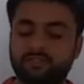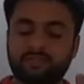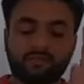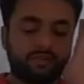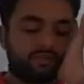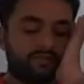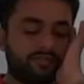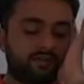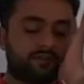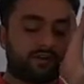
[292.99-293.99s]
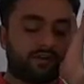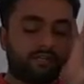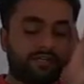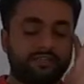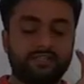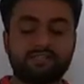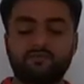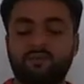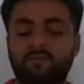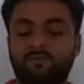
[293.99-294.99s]
the terminology of accounting, these
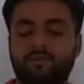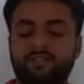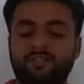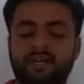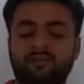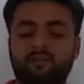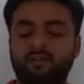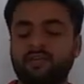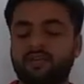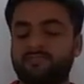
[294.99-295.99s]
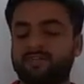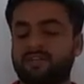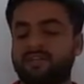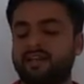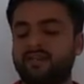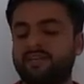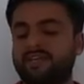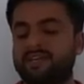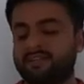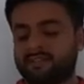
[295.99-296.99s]
2 components are known as capital and
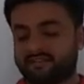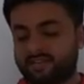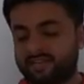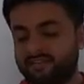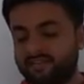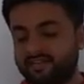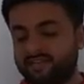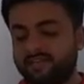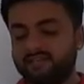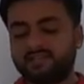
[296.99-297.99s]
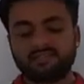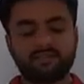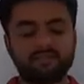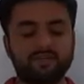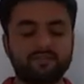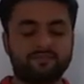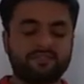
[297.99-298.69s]
liability and asset side. This can be